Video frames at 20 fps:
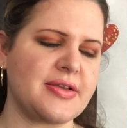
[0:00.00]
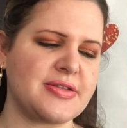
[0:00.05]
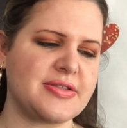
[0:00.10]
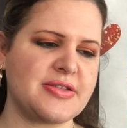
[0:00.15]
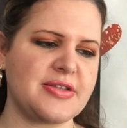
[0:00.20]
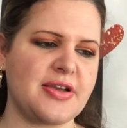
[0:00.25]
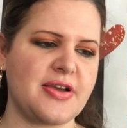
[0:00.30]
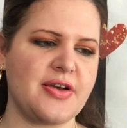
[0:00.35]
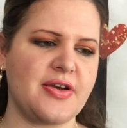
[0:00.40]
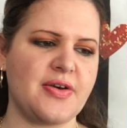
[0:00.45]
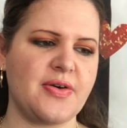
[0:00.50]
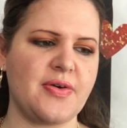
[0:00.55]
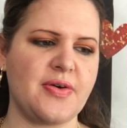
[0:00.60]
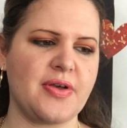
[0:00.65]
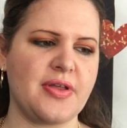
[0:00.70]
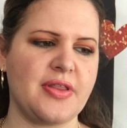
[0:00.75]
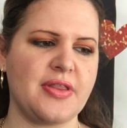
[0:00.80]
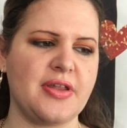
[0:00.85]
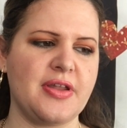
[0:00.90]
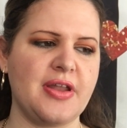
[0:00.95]
so
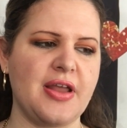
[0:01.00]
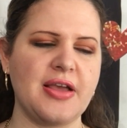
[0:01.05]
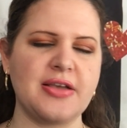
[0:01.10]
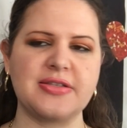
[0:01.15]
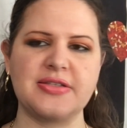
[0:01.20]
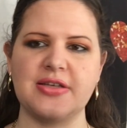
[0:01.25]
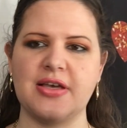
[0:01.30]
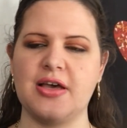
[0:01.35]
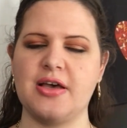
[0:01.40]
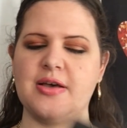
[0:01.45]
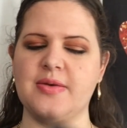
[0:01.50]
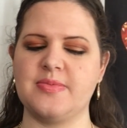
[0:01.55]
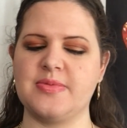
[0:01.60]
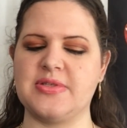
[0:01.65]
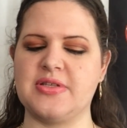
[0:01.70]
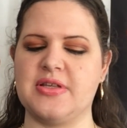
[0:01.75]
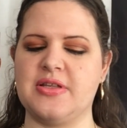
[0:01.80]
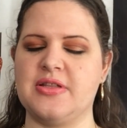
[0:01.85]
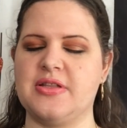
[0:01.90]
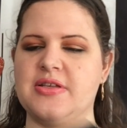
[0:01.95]
next
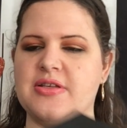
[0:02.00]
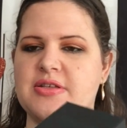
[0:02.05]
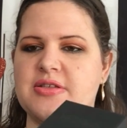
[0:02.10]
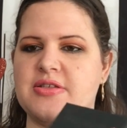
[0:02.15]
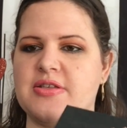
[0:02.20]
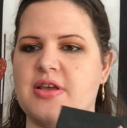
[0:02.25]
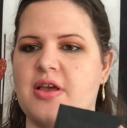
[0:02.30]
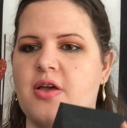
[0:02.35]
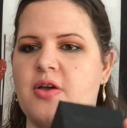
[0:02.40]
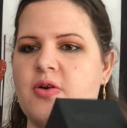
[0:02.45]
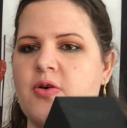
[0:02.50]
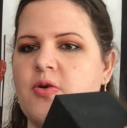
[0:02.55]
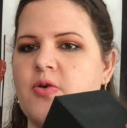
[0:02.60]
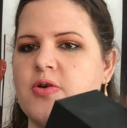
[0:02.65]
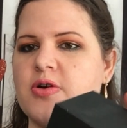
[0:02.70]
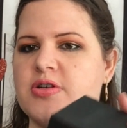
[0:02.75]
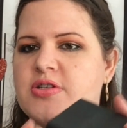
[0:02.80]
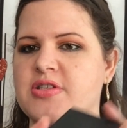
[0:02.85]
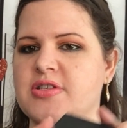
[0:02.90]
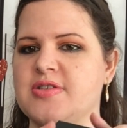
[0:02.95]
comes in this
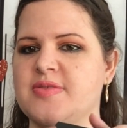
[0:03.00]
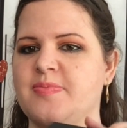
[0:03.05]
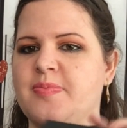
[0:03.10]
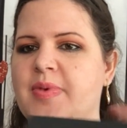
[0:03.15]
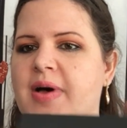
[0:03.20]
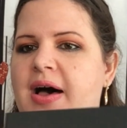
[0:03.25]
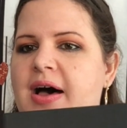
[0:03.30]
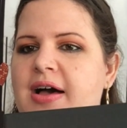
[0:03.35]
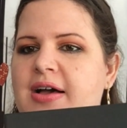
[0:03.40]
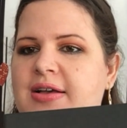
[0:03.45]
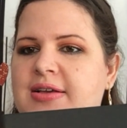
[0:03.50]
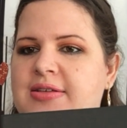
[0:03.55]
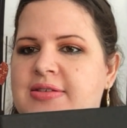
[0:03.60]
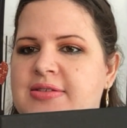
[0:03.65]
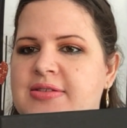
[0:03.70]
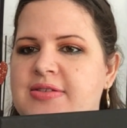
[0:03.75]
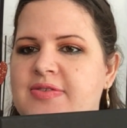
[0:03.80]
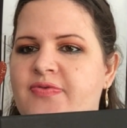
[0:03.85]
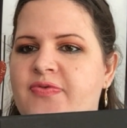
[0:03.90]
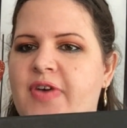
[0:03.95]
gorgeous
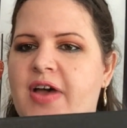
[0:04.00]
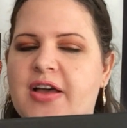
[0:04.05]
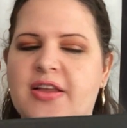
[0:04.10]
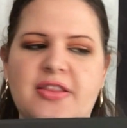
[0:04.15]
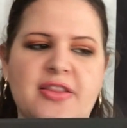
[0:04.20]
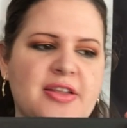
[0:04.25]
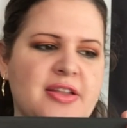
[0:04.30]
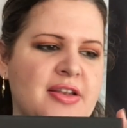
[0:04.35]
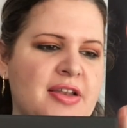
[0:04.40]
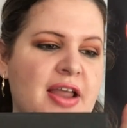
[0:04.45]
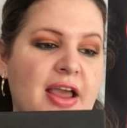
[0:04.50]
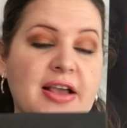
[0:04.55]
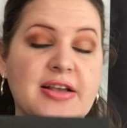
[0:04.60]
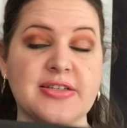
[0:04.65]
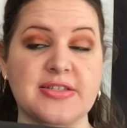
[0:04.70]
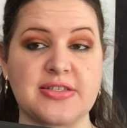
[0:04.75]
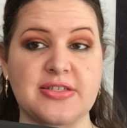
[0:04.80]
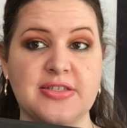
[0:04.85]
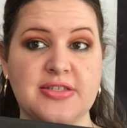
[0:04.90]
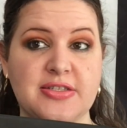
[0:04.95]
box. In fact, the
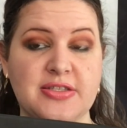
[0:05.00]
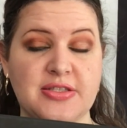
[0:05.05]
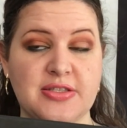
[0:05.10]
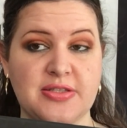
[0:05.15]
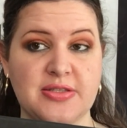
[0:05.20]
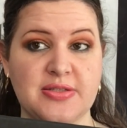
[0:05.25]
next,